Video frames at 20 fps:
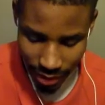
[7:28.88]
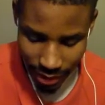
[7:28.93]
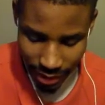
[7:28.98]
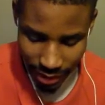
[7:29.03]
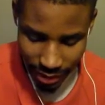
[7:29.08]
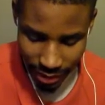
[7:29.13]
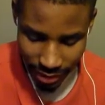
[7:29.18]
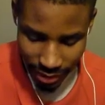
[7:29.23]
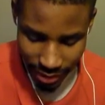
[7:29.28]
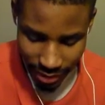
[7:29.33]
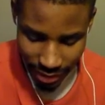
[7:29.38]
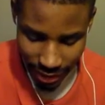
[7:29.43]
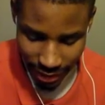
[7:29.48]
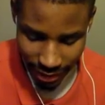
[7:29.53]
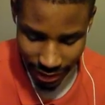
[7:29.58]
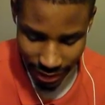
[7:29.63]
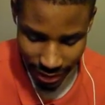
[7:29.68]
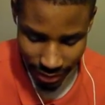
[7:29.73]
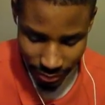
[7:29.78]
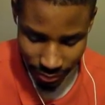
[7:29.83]
Yeah,
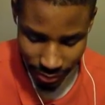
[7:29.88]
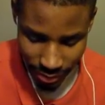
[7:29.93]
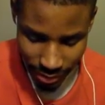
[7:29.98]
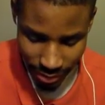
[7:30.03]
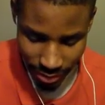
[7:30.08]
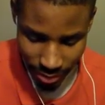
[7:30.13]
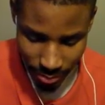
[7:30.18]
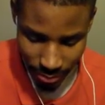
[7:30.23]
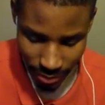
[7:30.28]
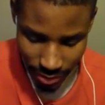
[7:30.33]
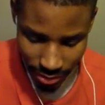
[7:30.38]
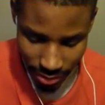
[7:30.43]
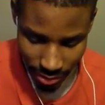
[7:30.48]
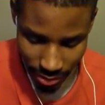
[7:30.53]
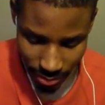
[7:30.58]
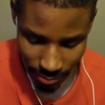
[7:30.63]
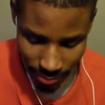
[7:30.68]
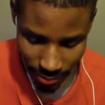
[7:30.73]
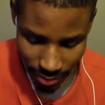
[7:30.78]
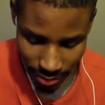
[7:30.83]
I, I really get them
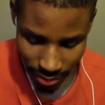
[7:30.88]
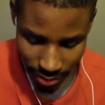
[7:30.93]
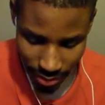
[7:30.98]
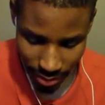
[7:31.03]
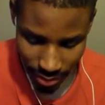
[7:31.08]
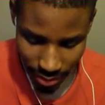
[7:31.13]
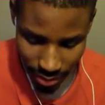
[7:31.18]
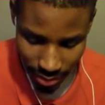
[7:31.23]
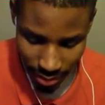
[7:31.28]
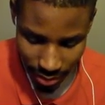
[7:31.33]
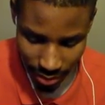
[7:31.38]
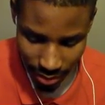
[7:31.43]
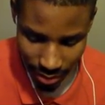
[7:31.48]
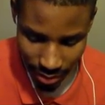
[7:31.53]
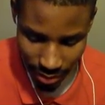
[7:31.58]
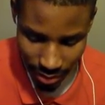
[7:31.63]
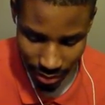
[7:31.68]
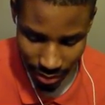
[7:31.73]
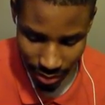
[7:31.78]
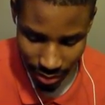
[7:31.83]
mixed up.
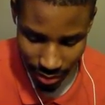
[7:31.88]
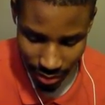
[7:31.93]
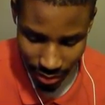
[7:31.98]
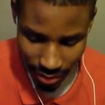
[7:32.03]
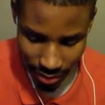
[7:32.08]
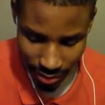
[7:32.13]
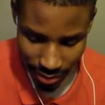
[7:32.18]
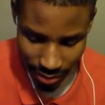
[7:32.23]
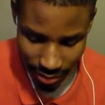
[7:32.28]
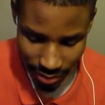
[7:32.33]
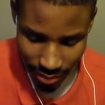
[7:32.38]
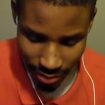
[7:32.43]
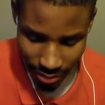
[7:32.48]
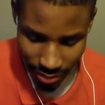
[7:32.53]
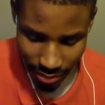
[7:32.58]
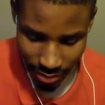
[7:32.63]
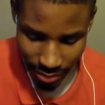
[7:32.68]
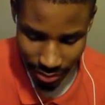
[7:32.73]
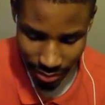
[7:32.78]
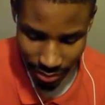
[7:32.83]
Okay. Uh,
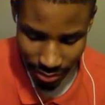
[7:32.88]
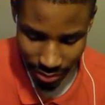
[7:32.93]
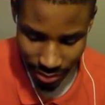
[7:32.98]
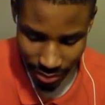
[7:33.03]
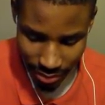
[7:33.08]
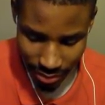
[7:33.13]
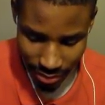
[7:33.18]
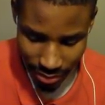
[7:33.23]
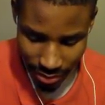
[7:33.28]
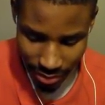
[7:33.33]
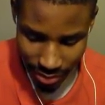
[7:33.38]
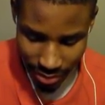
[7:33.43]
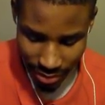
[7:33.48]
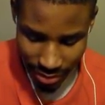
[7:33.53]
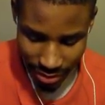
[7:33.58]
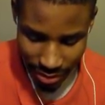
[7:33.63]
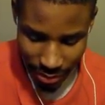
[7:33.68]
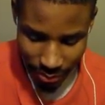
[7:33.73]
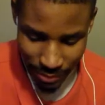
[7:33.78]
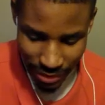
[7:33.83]

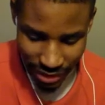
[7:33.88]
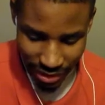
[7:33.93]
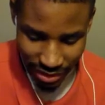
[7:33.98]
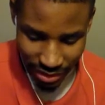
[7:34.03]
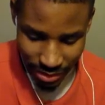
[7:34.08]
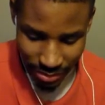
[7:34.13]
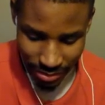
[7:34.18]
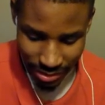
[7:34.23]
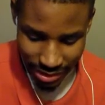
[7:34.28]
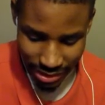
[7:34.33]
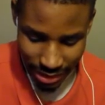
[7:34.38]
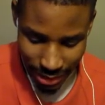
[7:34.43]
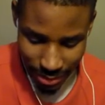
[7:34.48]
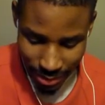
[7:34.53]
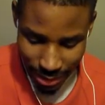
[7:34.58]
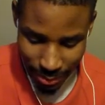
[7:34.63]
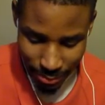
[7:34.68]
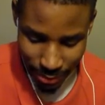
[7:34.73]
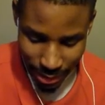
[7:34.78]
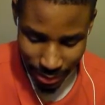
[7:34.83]
I'm a hell up because
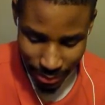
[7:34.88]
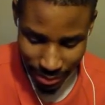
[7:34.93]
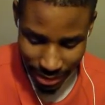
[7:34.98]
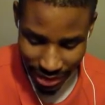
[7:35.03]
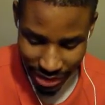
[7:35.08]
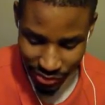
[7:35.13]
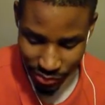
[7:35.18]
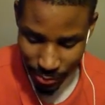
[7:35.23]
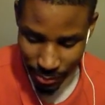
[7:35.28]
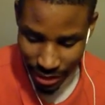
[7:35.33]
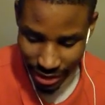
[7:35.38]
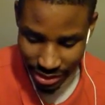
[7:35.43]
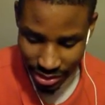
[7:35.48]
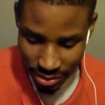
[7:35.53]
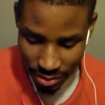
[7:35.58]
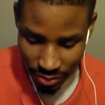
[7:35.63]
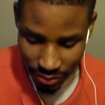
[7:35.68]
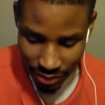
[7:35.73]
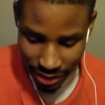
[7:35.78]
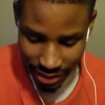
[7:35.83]
I'm not even
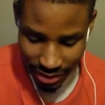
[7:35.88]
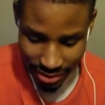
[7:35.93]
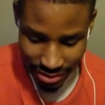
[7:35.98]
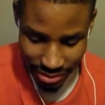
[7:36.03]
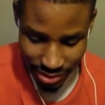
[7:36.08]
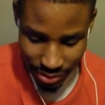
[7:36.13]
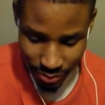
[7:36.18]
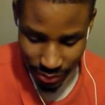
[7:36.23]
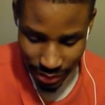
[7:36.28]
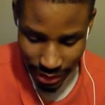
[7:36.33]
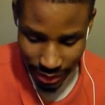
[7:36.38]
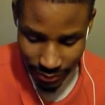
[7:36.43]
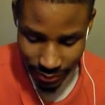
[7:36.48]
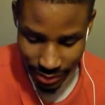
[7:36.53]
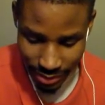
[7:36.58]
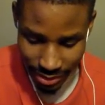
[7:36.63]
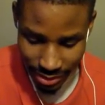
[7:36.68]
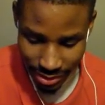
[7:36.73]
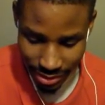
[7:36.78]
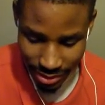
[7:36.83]
positive I can
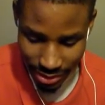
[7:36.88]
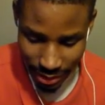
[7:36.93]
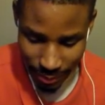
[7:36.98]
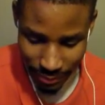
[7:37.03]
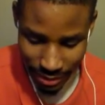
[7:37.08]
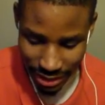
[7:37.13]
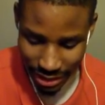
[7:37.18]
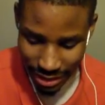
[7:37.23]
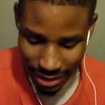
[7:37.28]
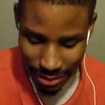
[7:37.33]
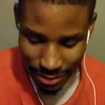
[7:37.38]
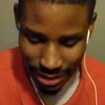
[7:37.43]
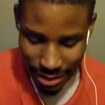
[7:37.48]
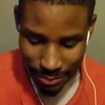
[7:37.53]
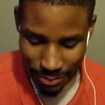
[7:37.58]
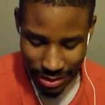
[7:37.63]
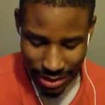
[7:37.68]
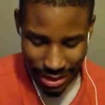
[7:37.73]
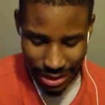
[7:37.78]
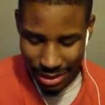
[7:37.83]
survive this. I'm. I, I,
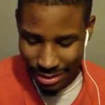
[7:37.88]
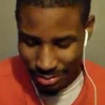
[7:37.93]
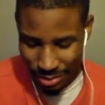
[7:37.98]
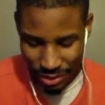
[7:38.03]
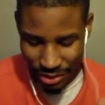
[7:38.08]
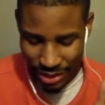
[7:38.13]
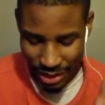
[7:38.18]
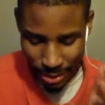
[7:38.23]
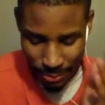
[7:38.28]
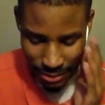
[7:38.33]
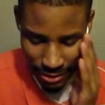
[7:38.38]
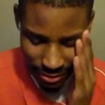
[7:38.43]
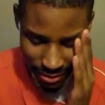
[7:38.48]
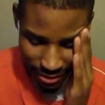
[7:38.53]
I, oh, oh yeah, I'm.